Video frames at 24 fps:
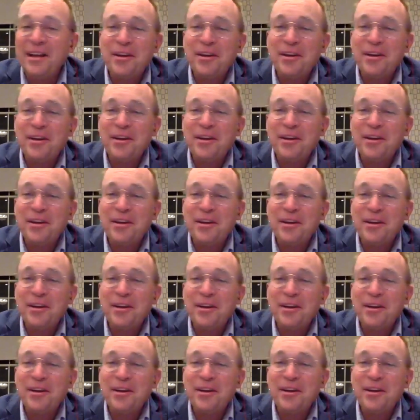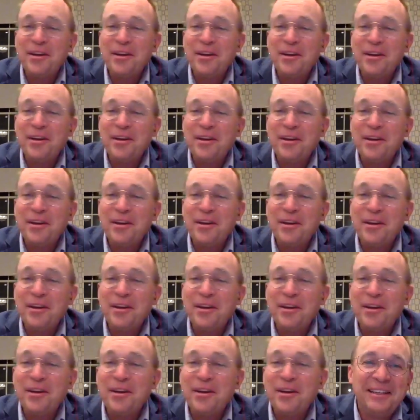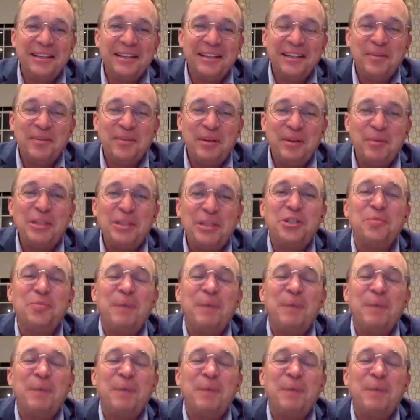When did I agree to that? Uh, well, what's your base?